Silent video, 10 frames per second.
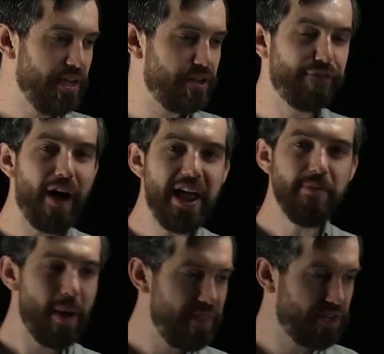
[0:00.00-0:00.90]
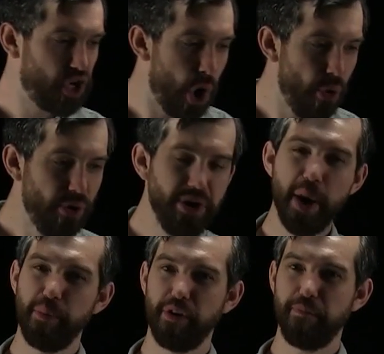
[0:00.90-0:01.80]
divided by the total
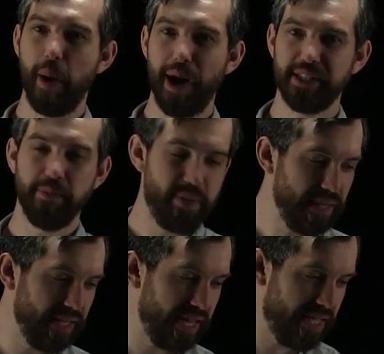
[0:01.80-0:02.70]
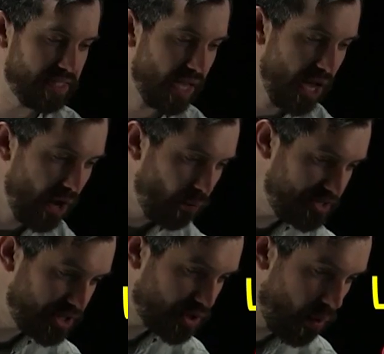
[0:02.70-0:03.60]
number of possibilities,
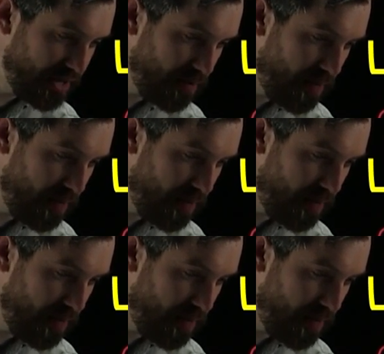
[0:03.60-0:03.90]
which is going to